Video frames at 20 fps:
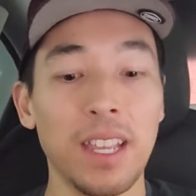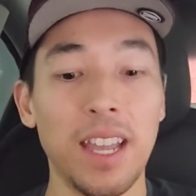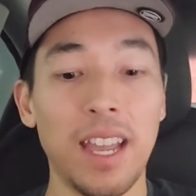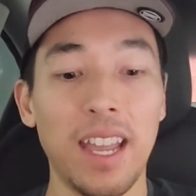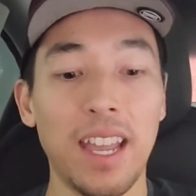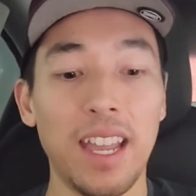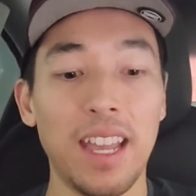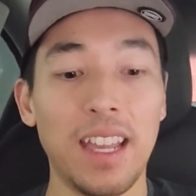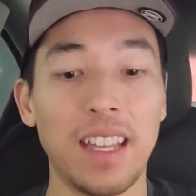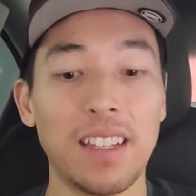
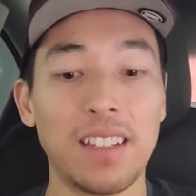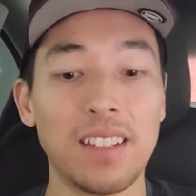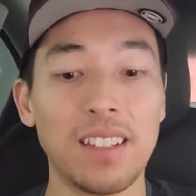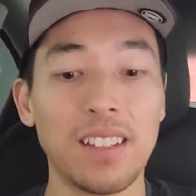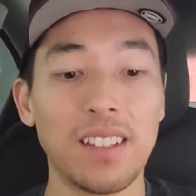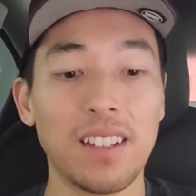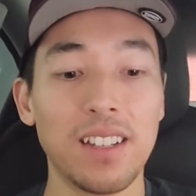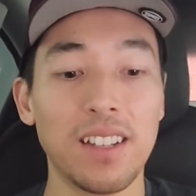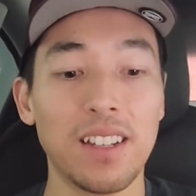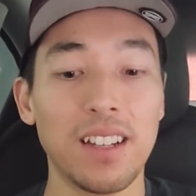And
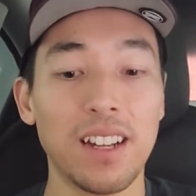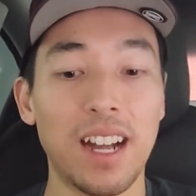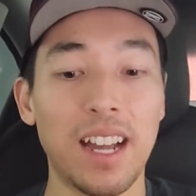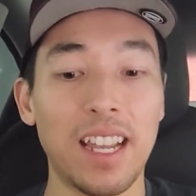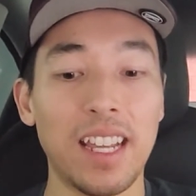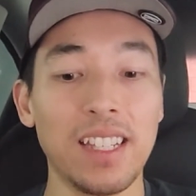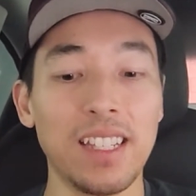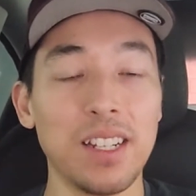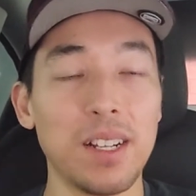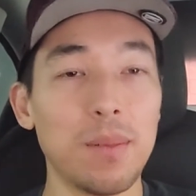I
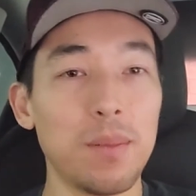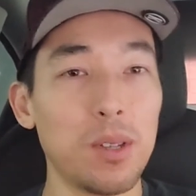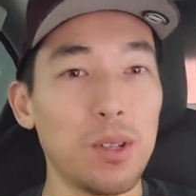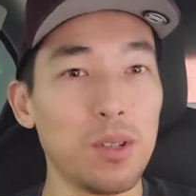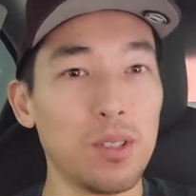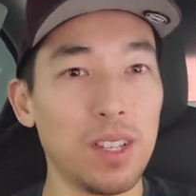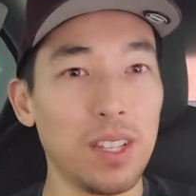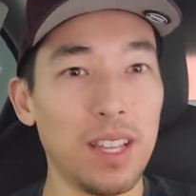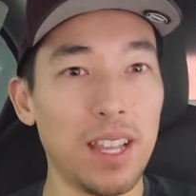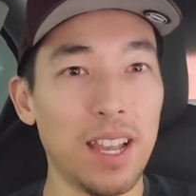ended up
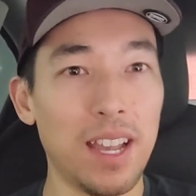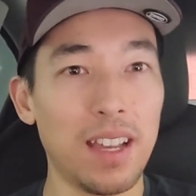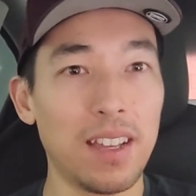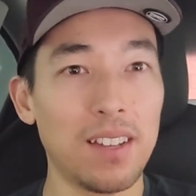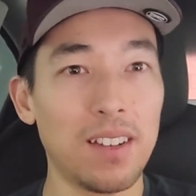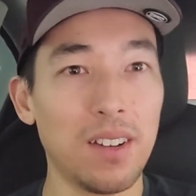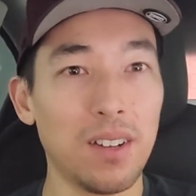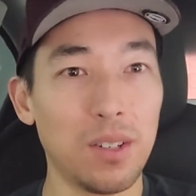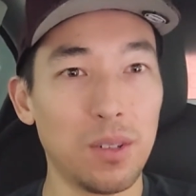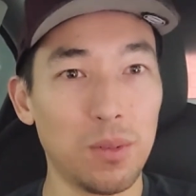using that
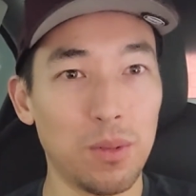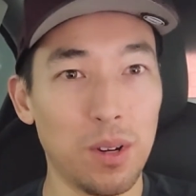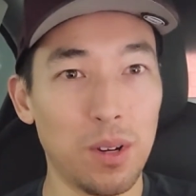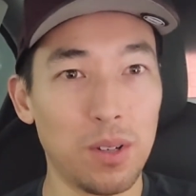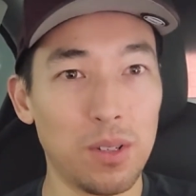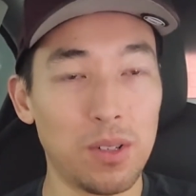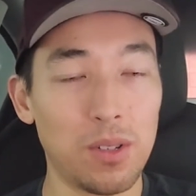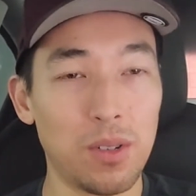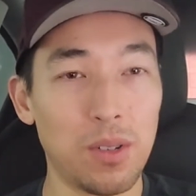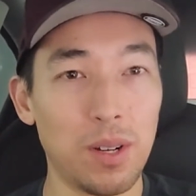on a
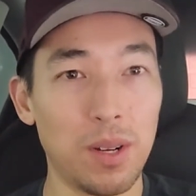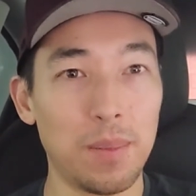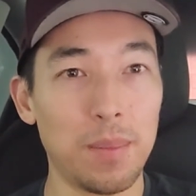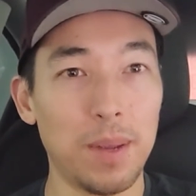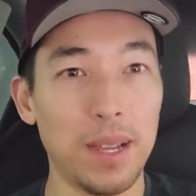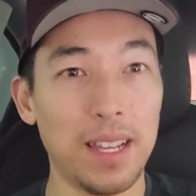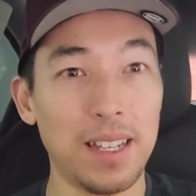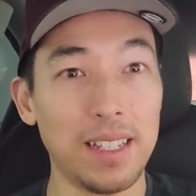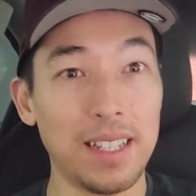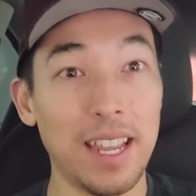road trip
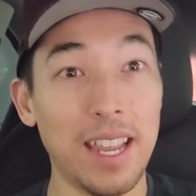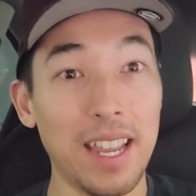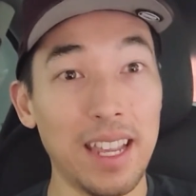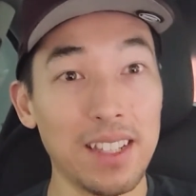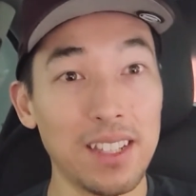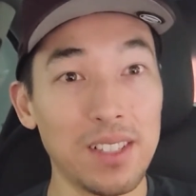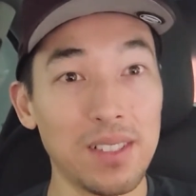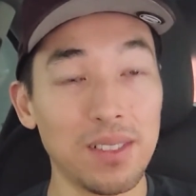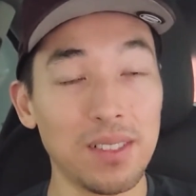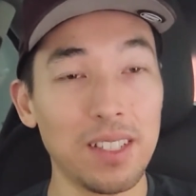and
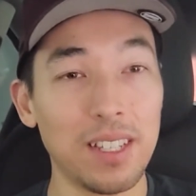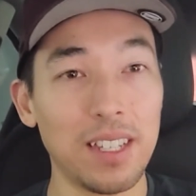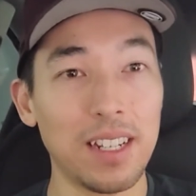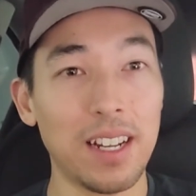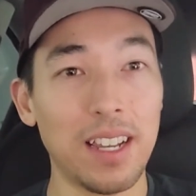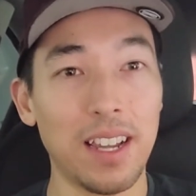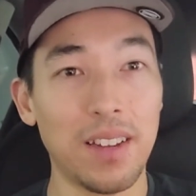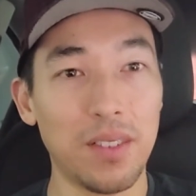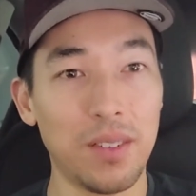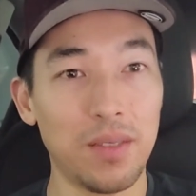canceled it.
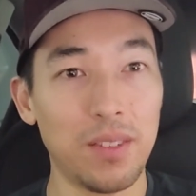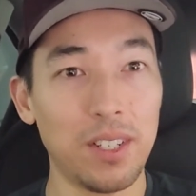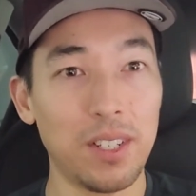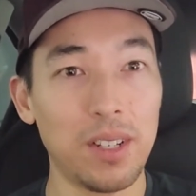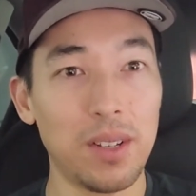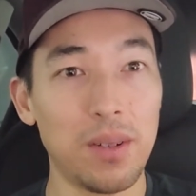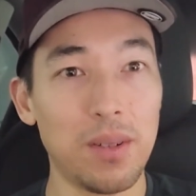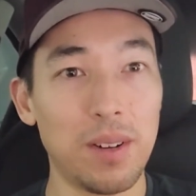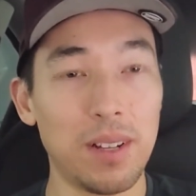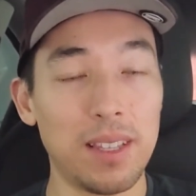I have a
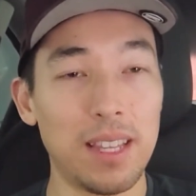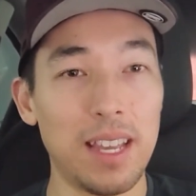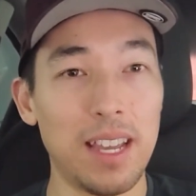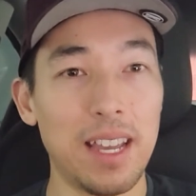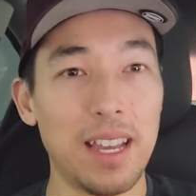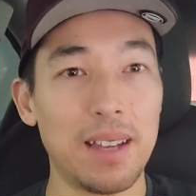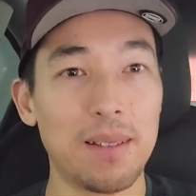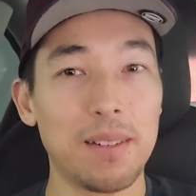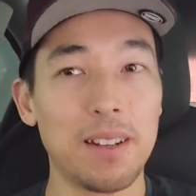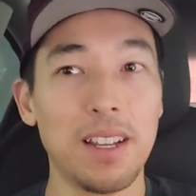video on
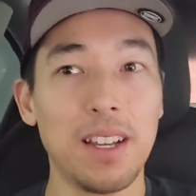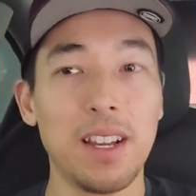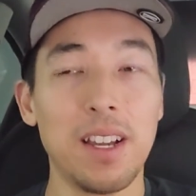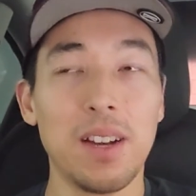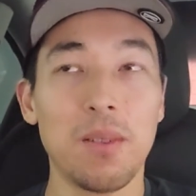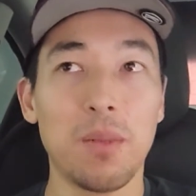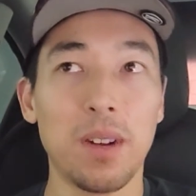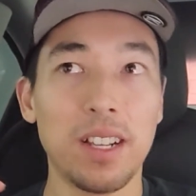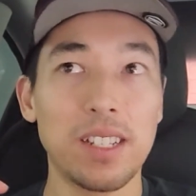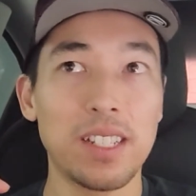that.
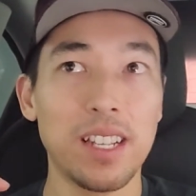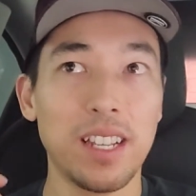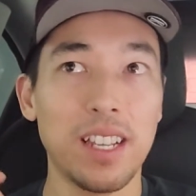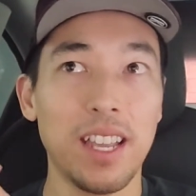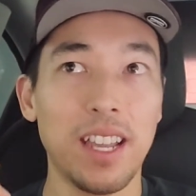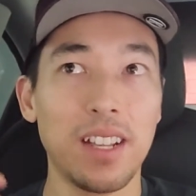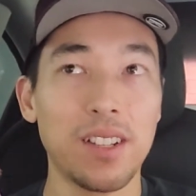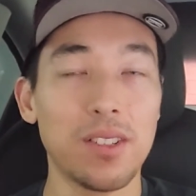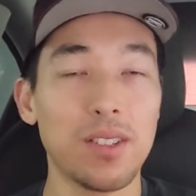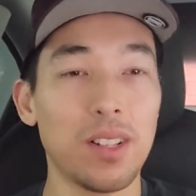When I say
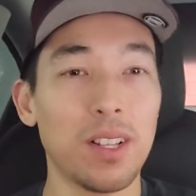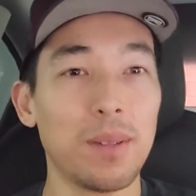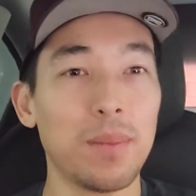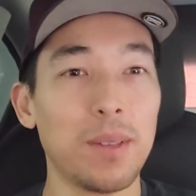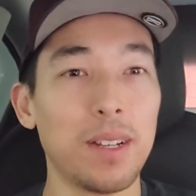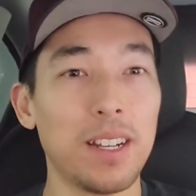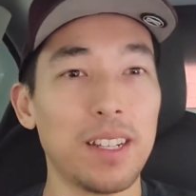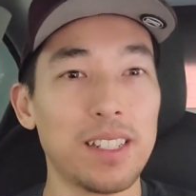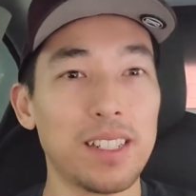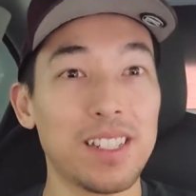cancel, I
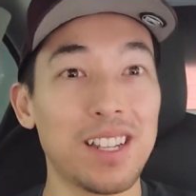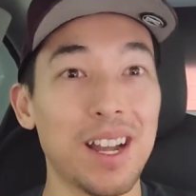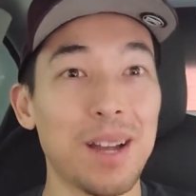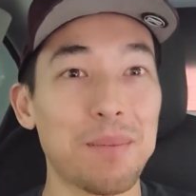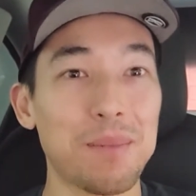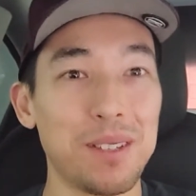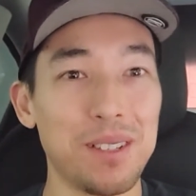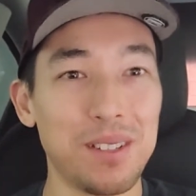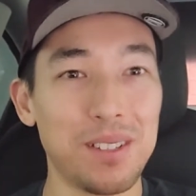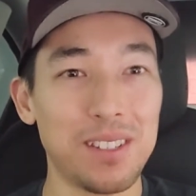mean I
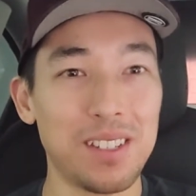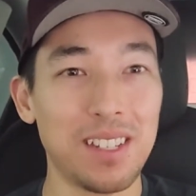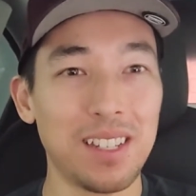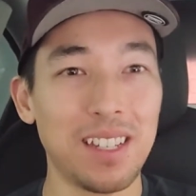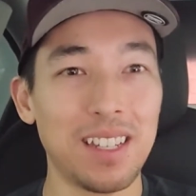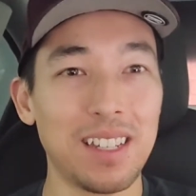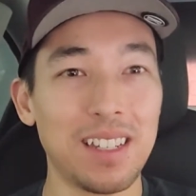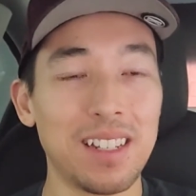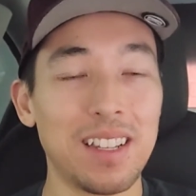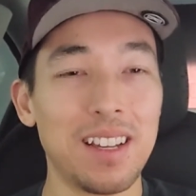stopped using
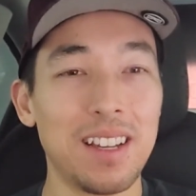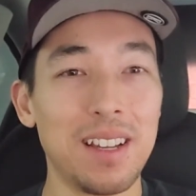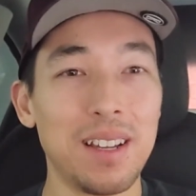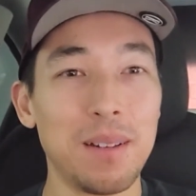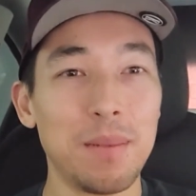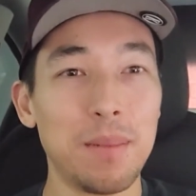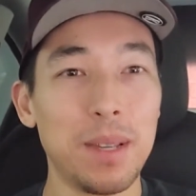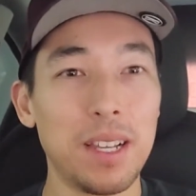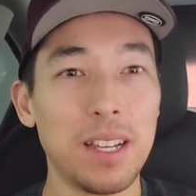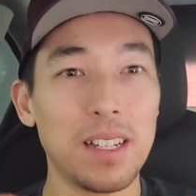it
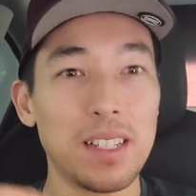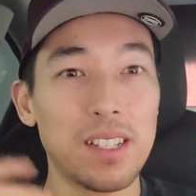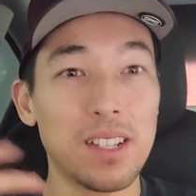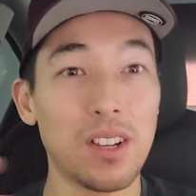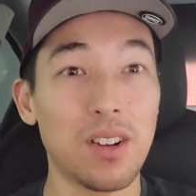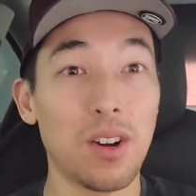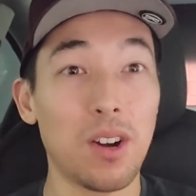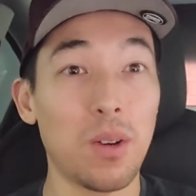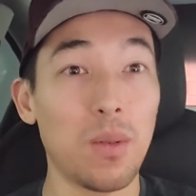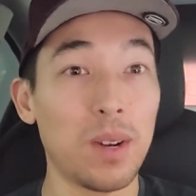because the
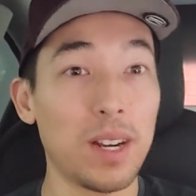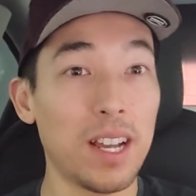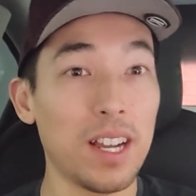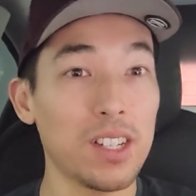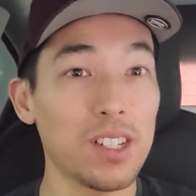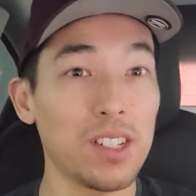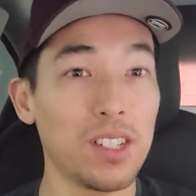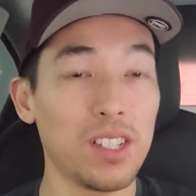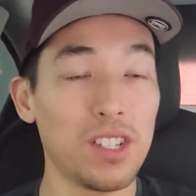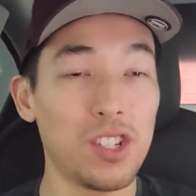car would
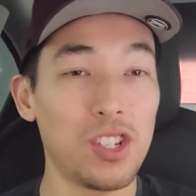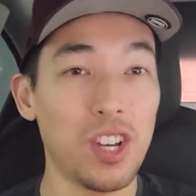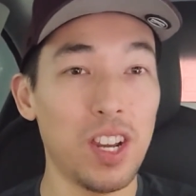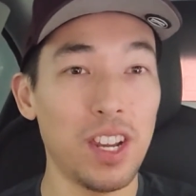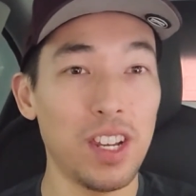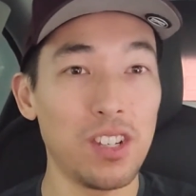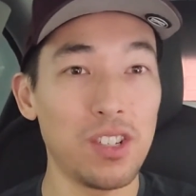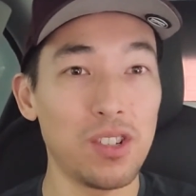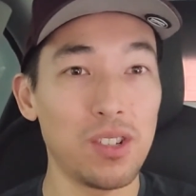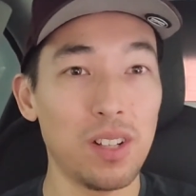actually
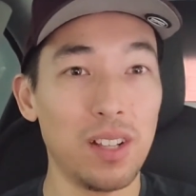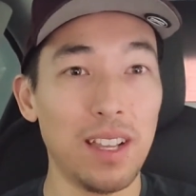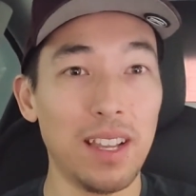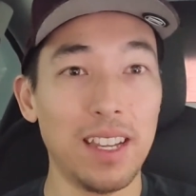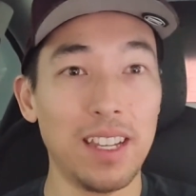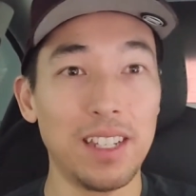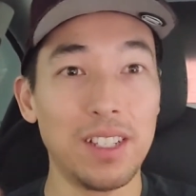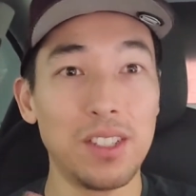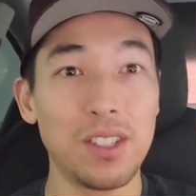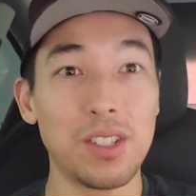change
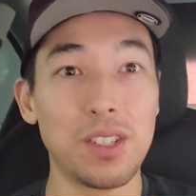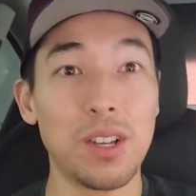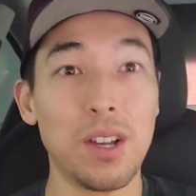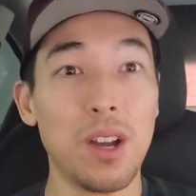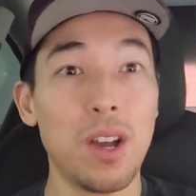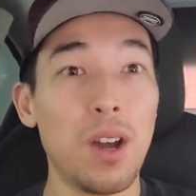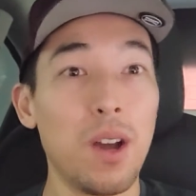lanes